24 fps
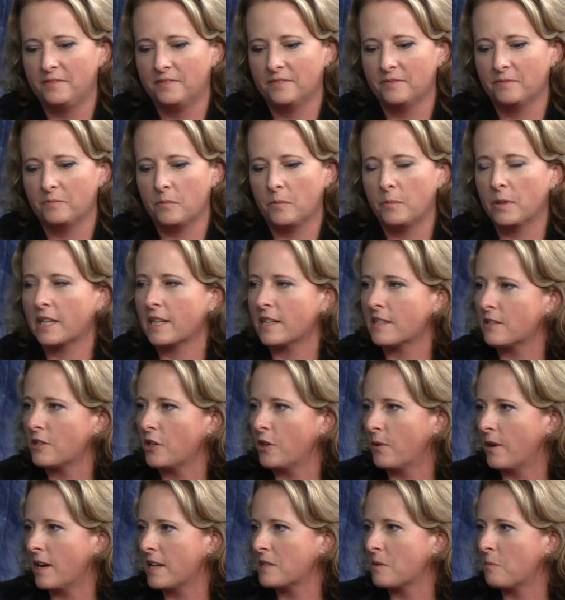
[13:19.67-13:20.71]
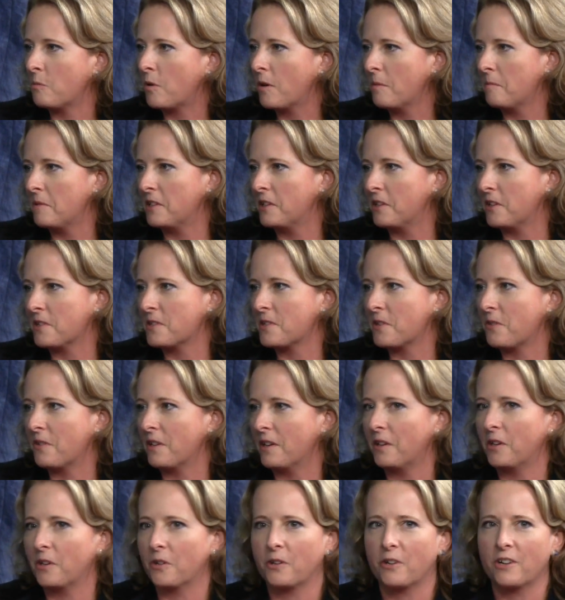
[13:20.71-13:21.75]
Yeah. Because, you know, as a Mormon, you also
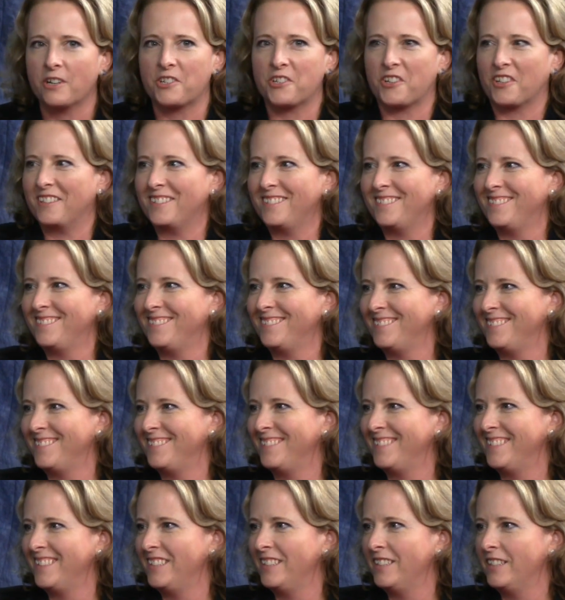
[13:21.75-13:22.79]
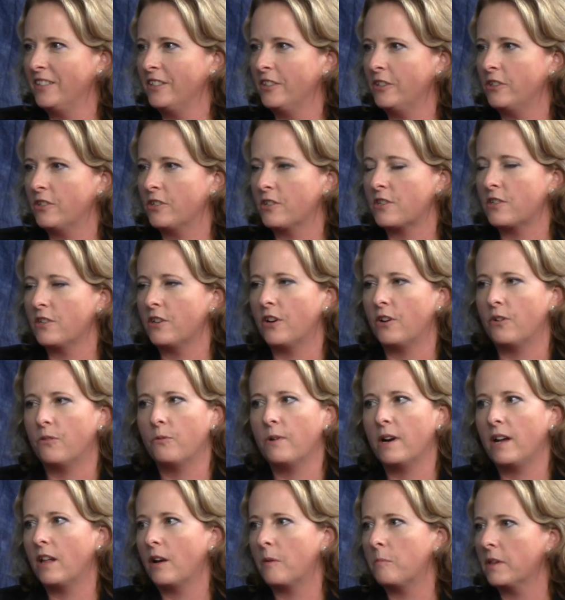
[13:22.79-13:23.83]
think you're Christian. Yeah. You just know,
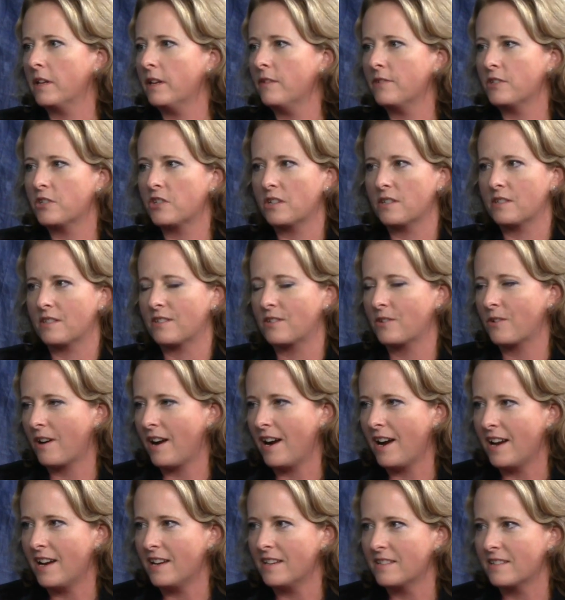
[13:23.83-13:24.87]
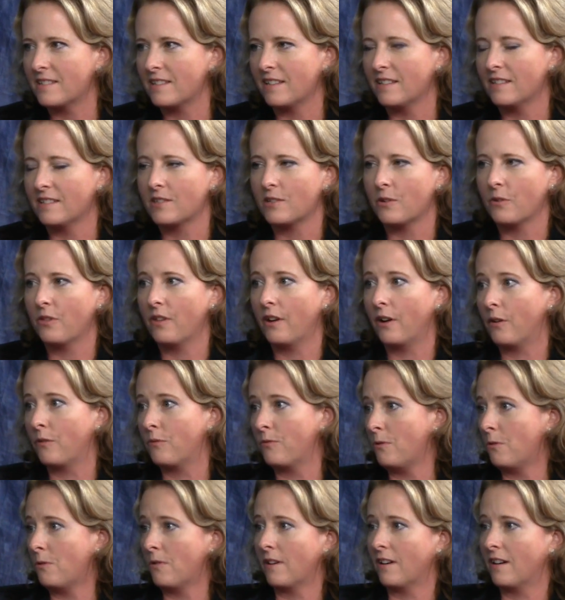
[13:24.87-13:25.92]
well, I believe in Jesus Christ, and so right.
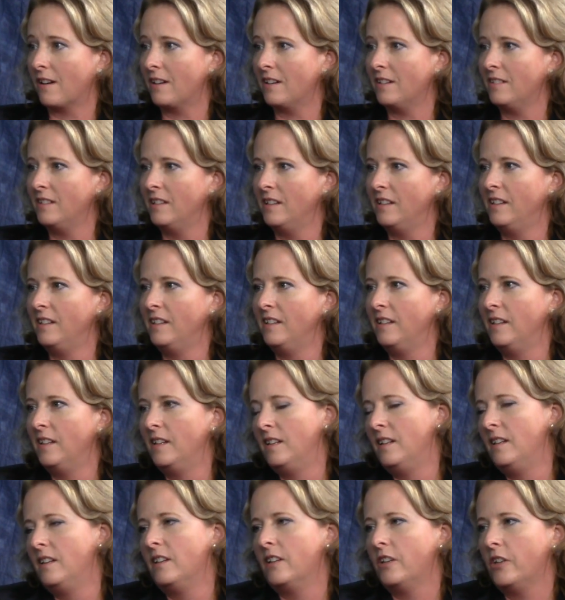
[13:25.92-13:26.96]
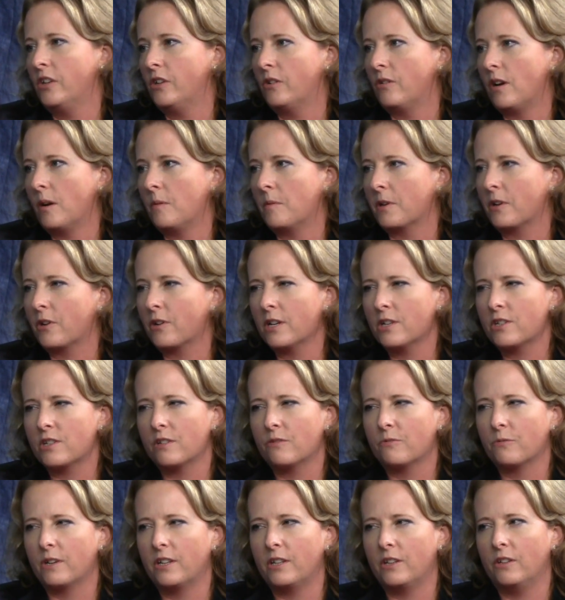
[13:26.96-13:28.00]
therefore, yeah. you know, I'm a
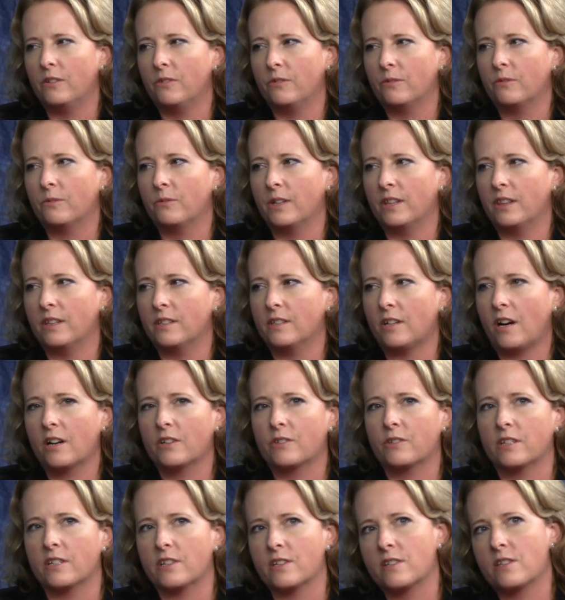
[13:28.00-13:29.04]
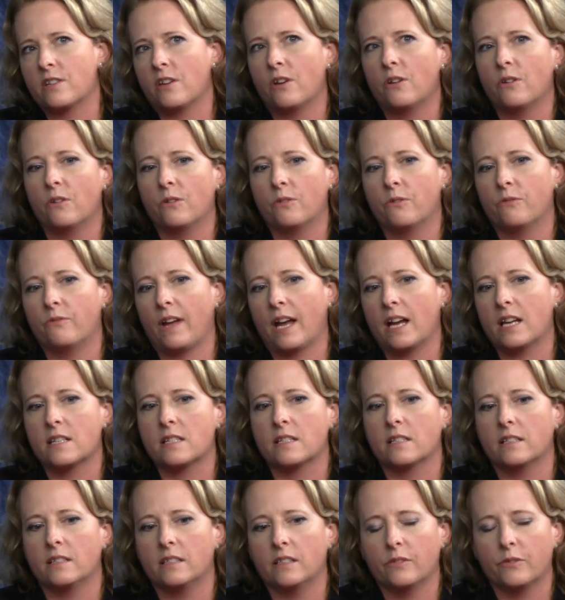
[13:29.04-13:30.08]
Christian. When you when the doctrine is so
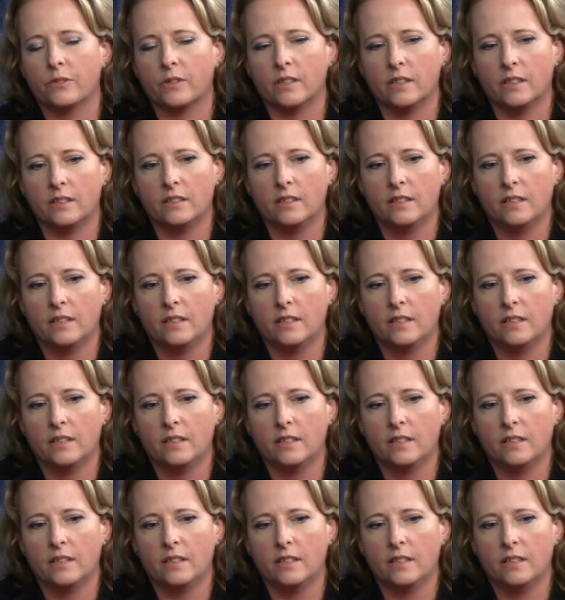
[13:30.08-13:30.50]
vastly different,